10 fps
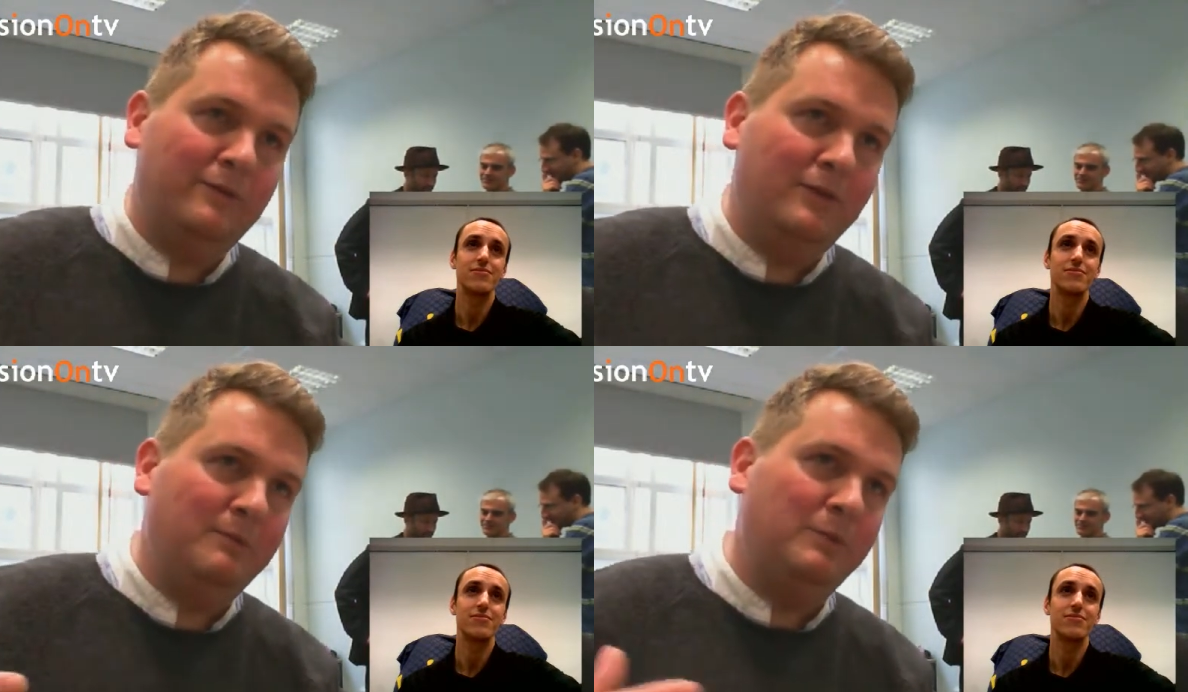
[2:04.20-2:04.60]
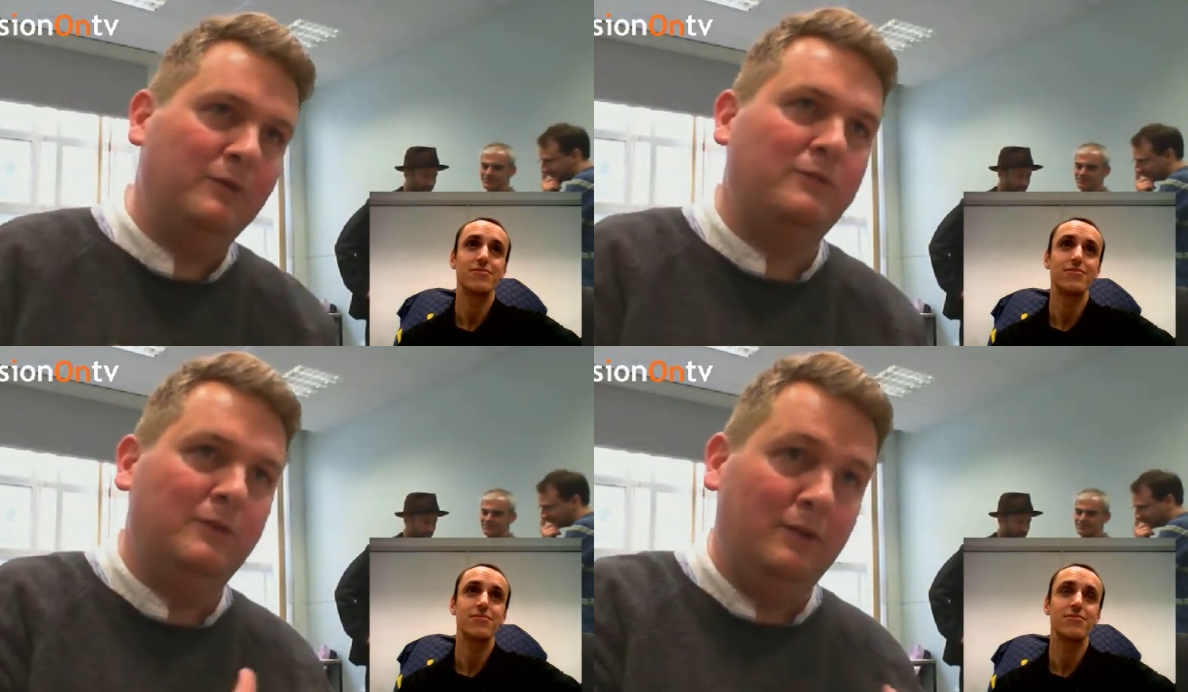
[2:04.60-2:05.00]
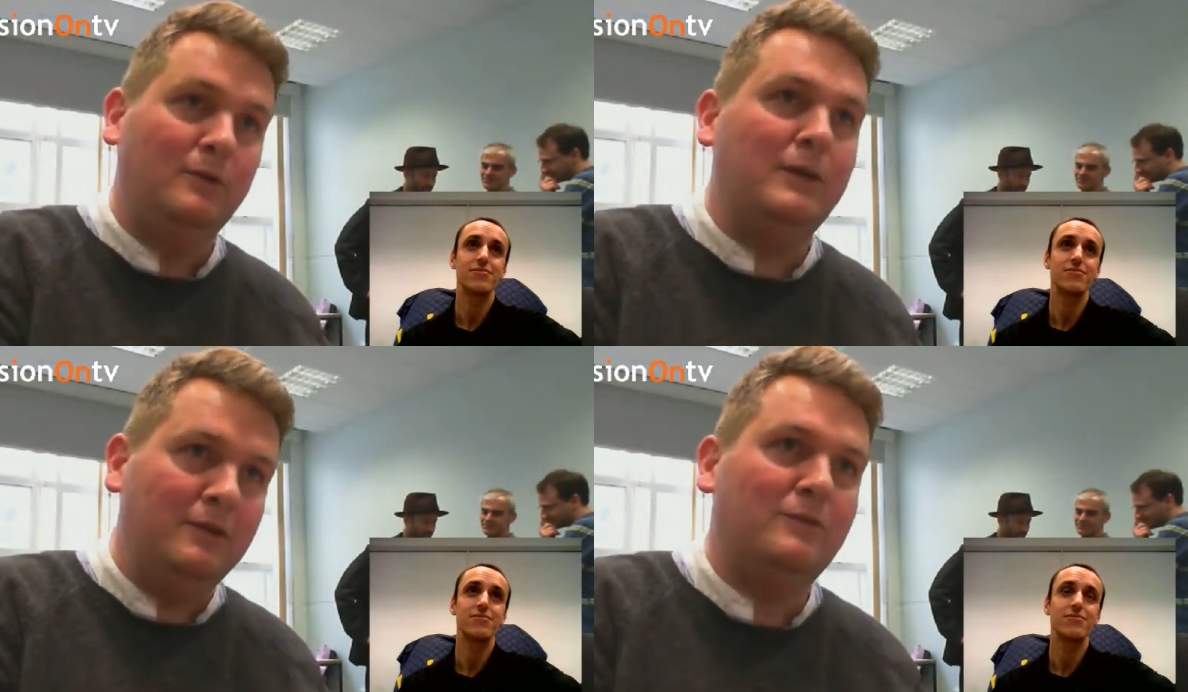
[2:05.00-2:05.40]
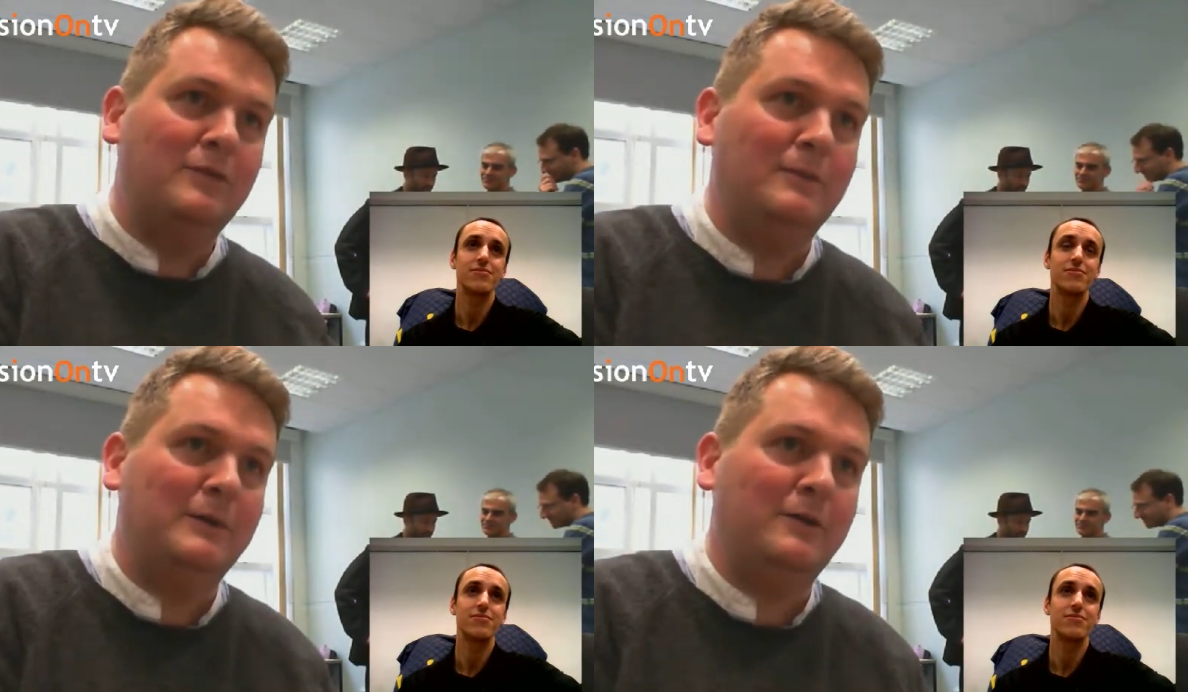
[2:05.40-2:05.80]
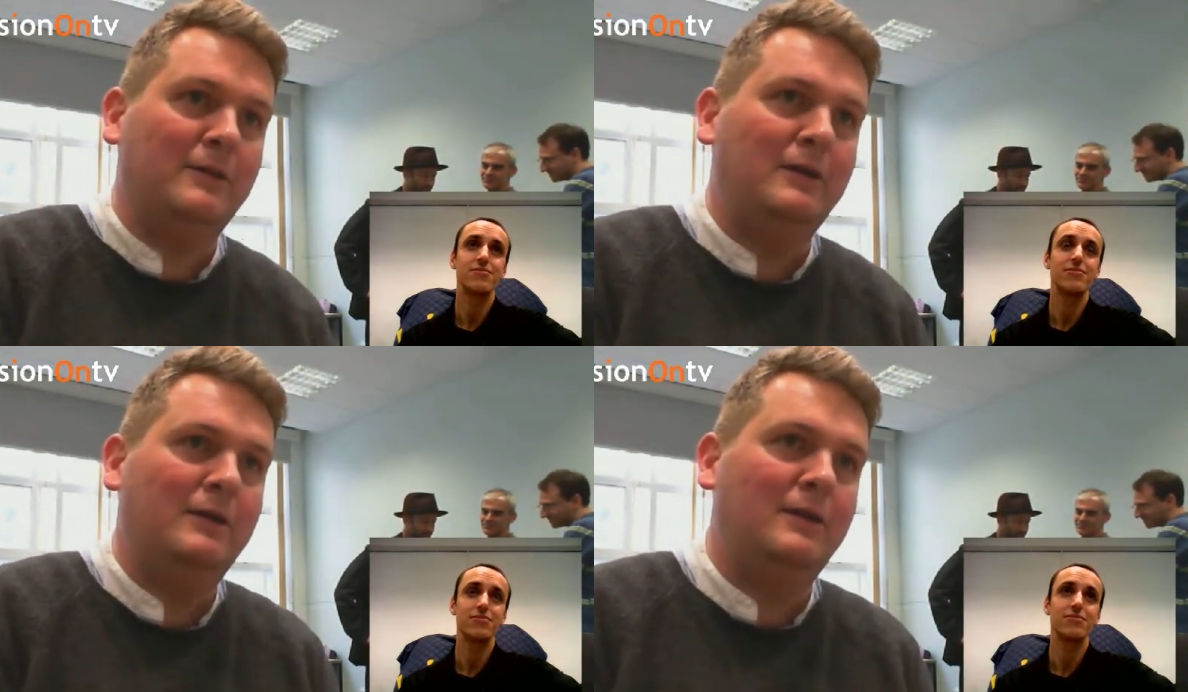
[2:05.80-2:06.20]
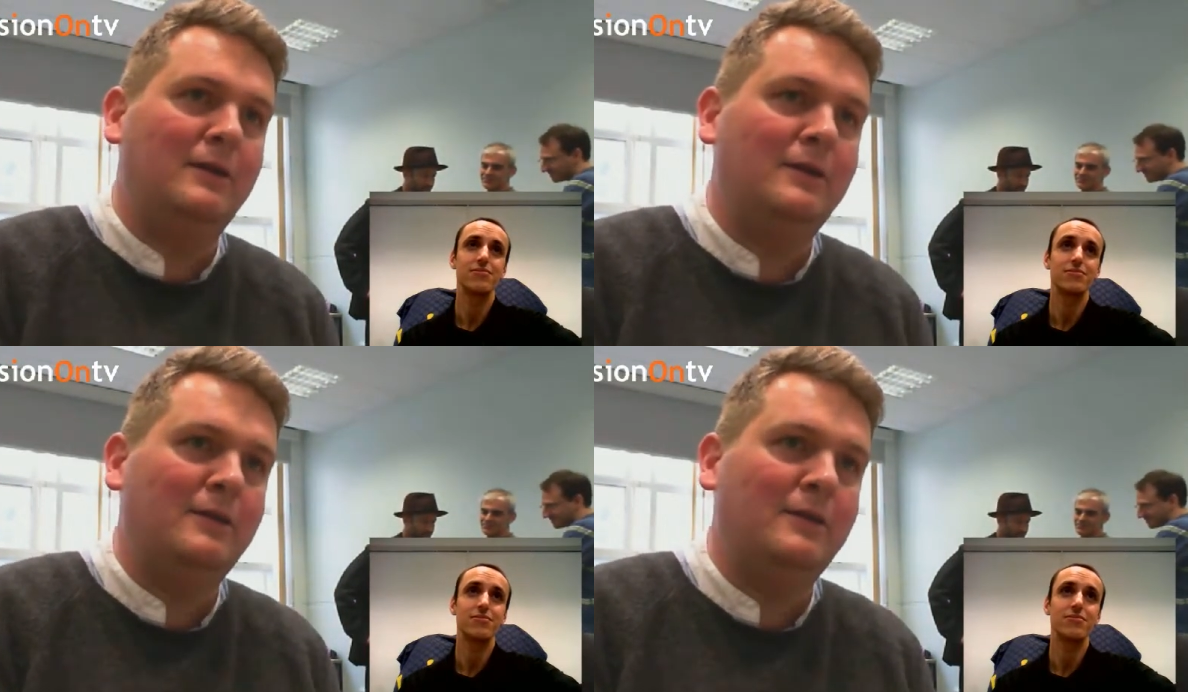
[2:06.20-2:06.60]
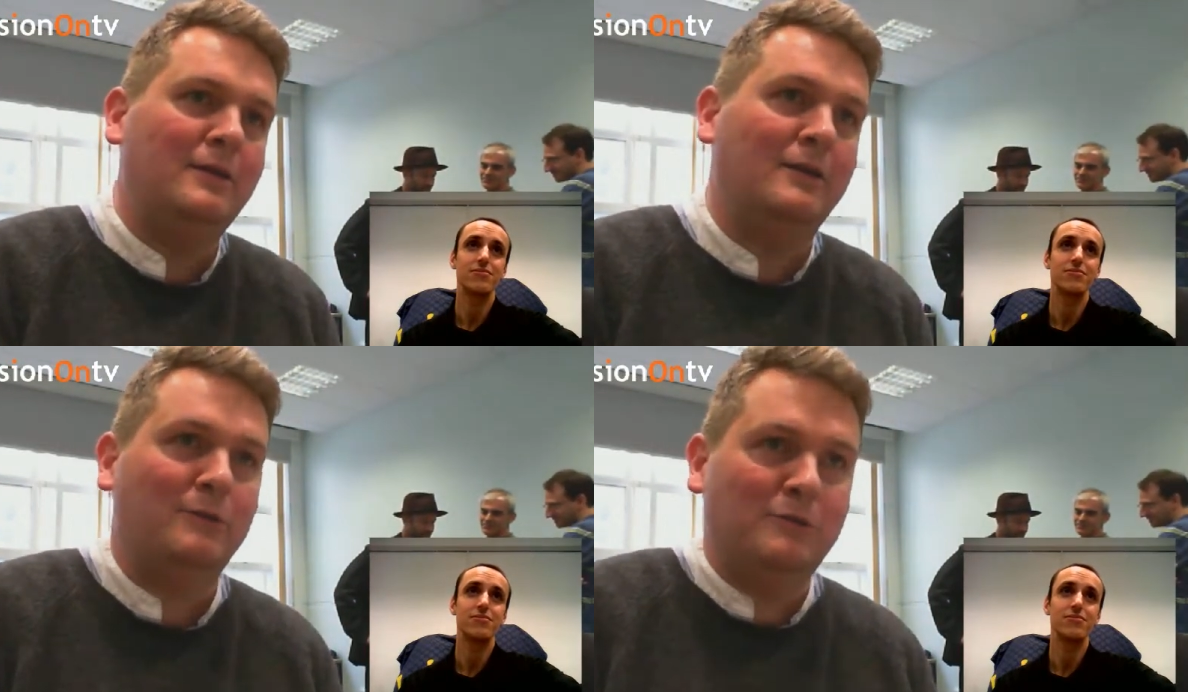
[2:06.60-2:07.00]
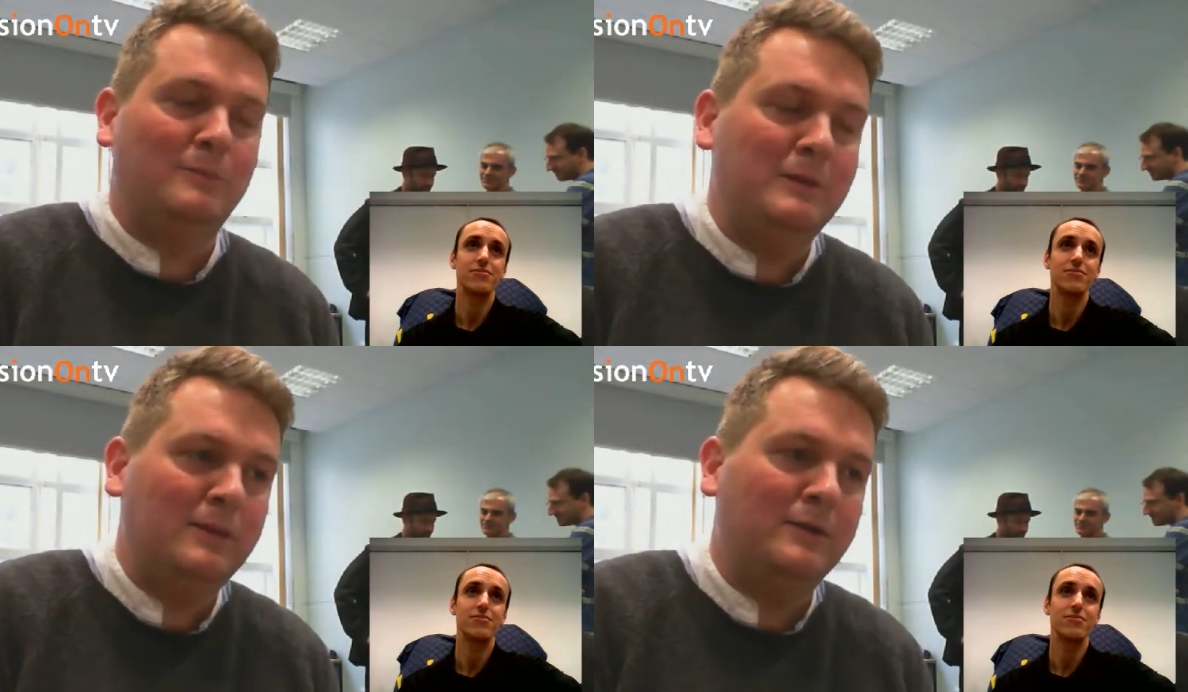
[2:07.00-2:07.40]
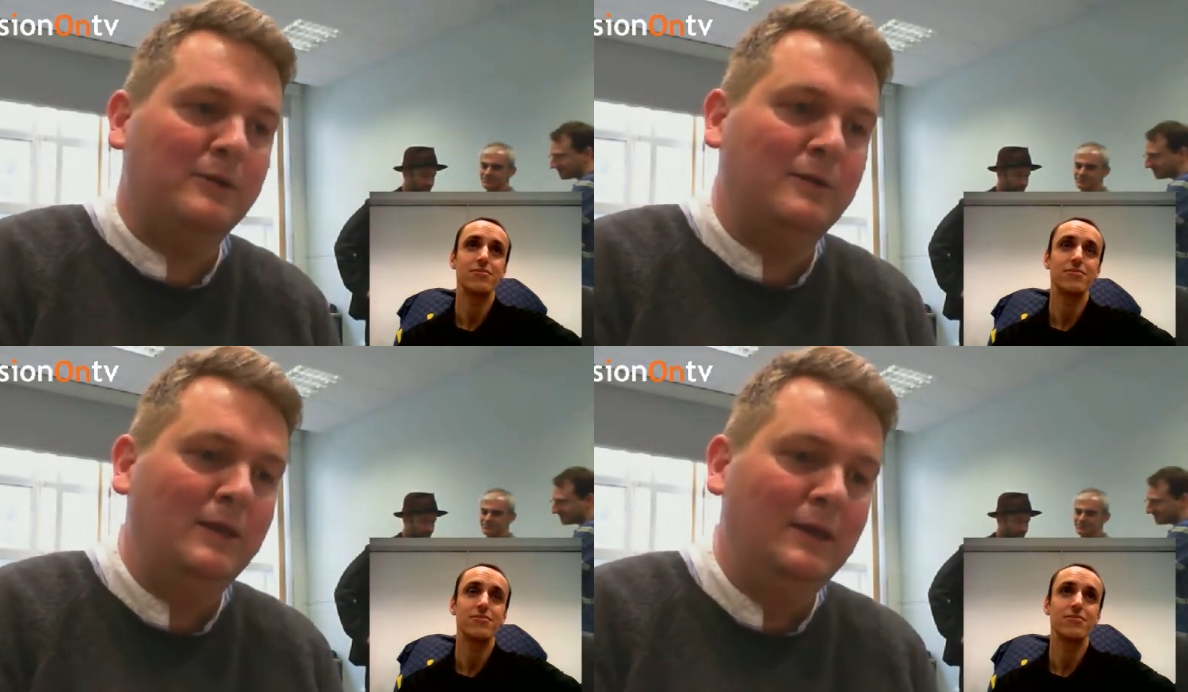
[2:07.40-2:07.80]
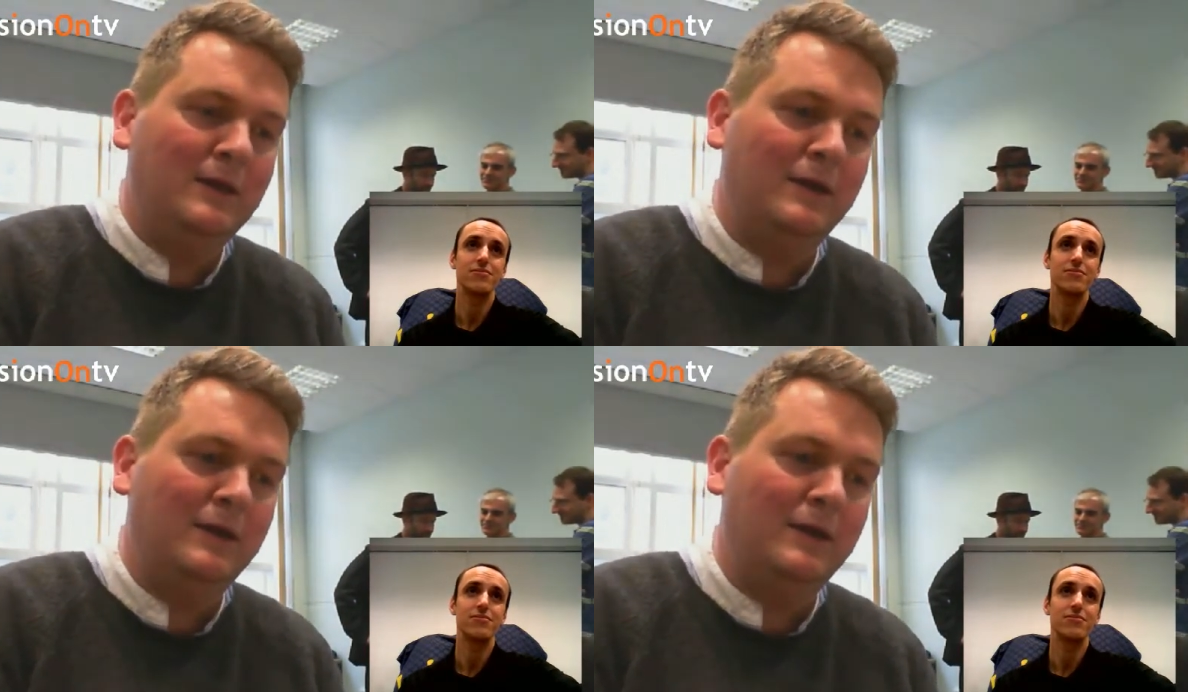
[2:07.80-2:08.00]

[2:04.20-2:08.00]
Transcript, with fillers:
Speaker 1: do is then push the knowledge about the, uh, the, the, cultural material